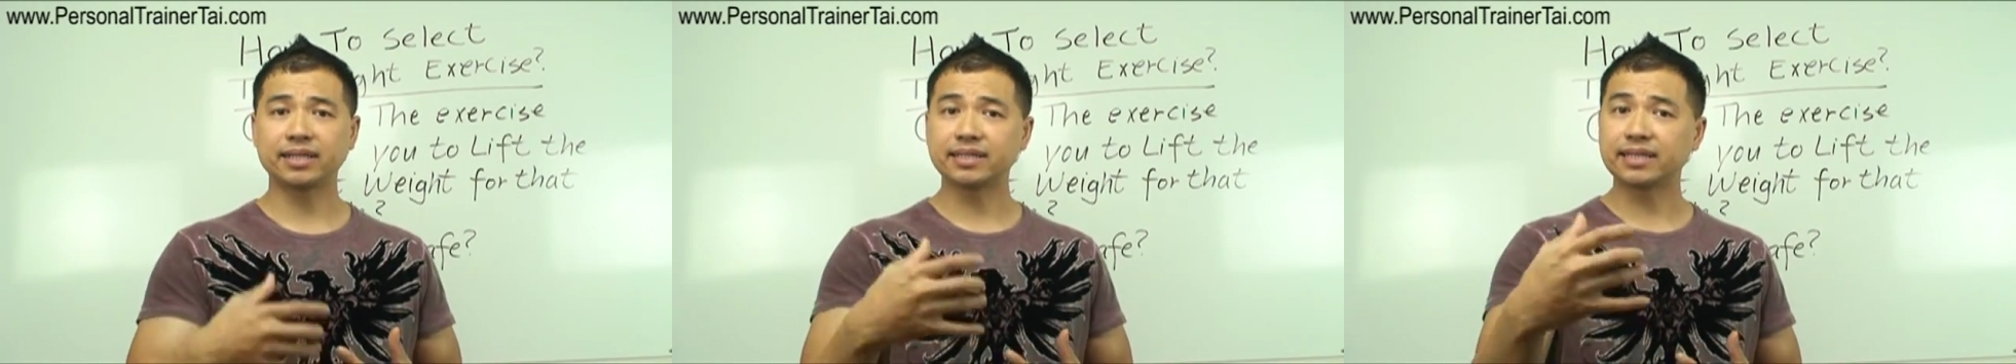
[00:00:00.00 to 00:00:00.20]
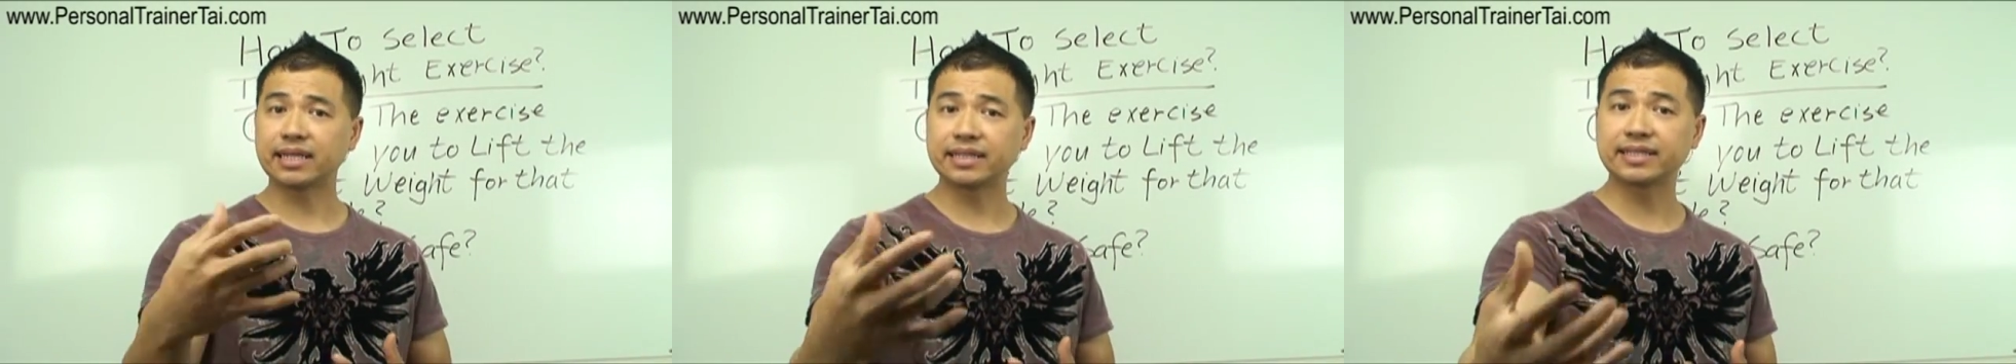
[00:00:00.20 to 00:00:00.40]

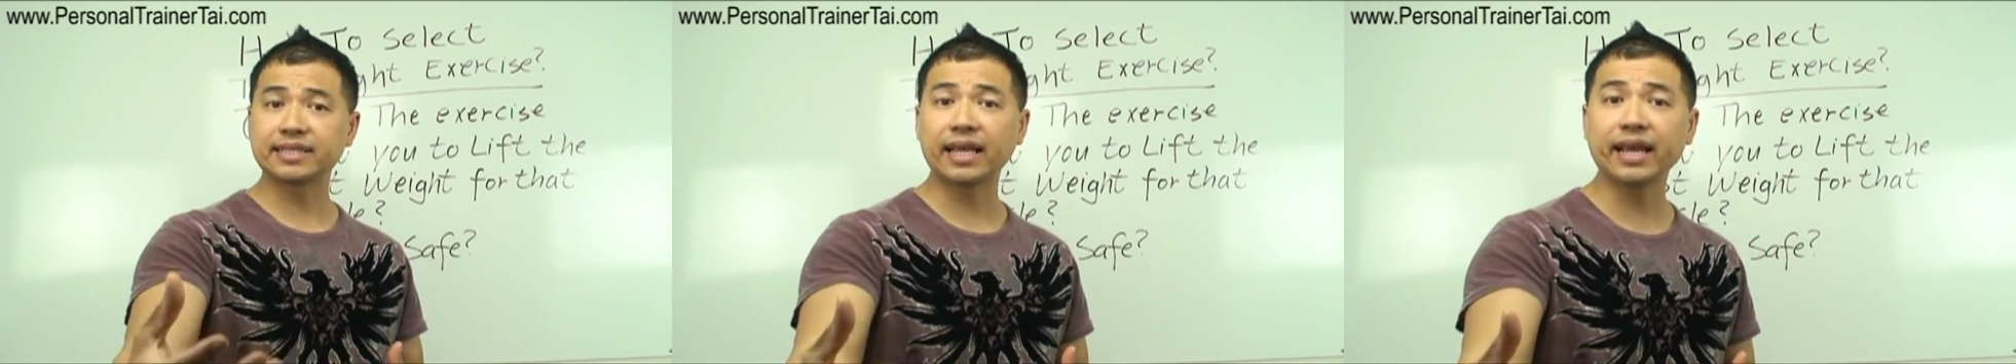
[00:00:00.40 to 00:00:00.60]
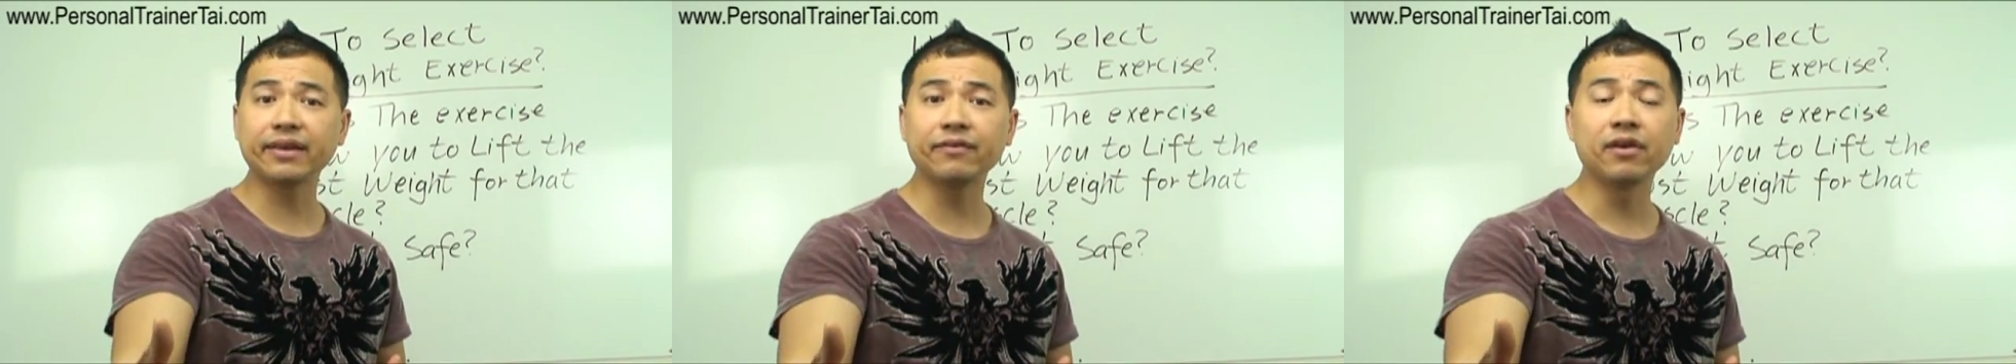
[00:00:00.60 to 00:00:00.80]
Is it
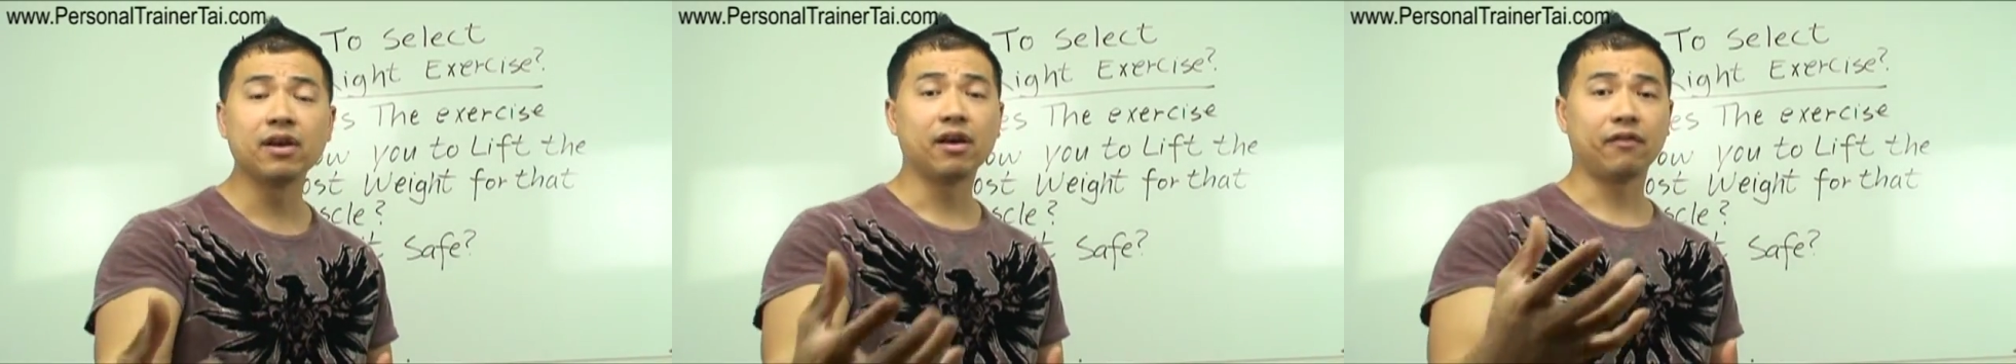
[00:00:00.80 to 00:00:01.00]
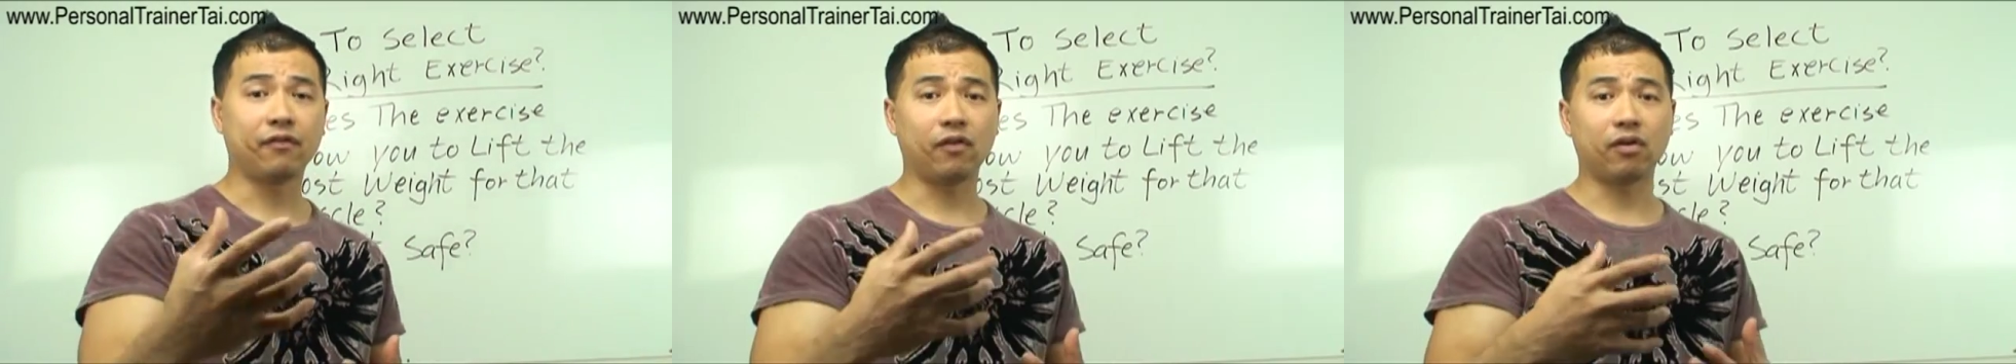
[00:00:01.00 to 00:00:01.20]
safe
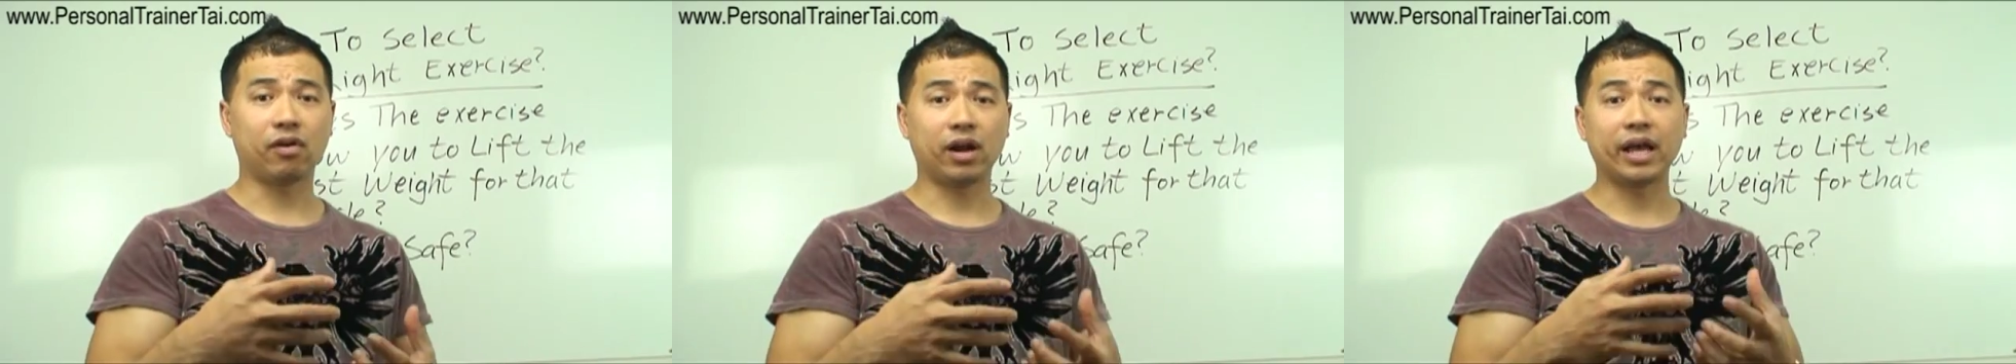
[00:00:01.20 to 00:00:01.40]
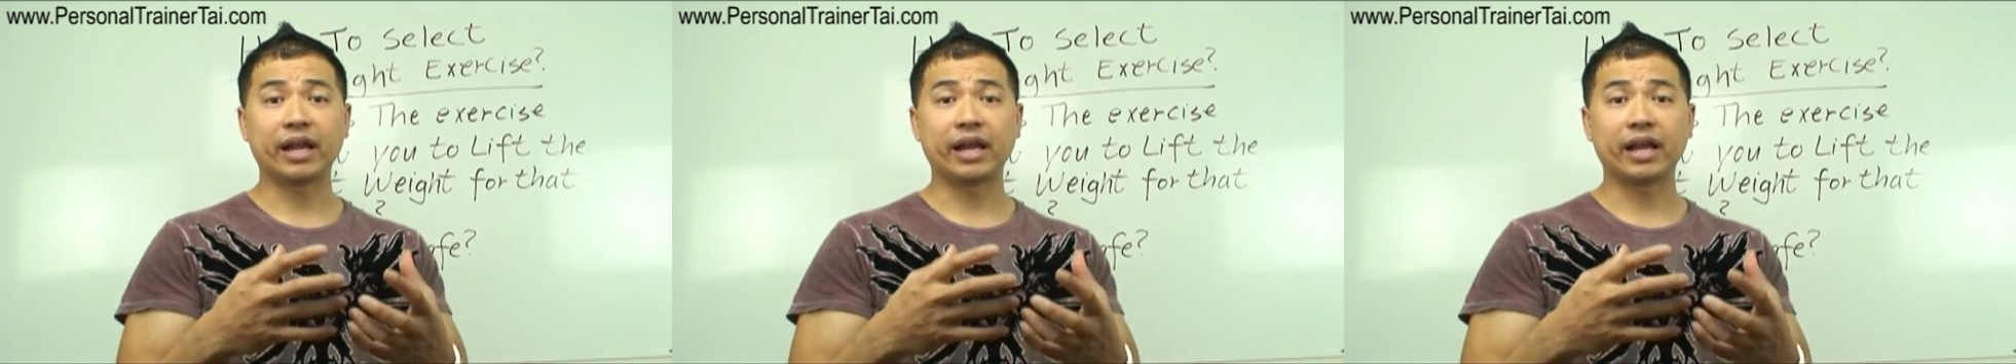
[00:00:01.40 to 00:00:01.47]
for